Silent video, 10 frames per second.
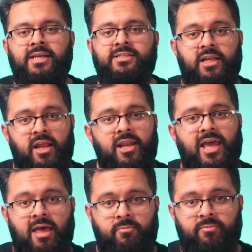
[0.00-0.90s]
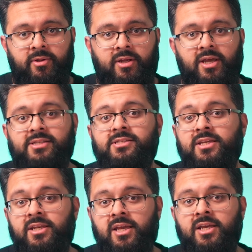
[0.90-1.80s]
As Ilana Hammerman, a
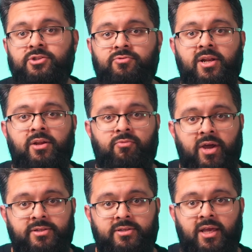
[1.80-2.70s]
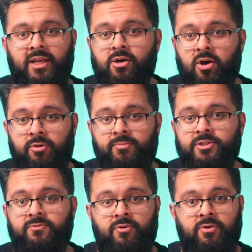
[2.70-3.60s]
senior Israeli writer and
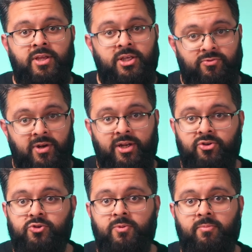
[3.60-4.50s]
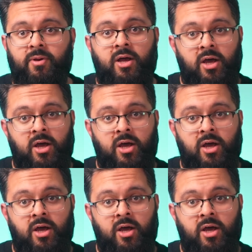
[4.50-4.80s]
columnist for the Israeli newspaper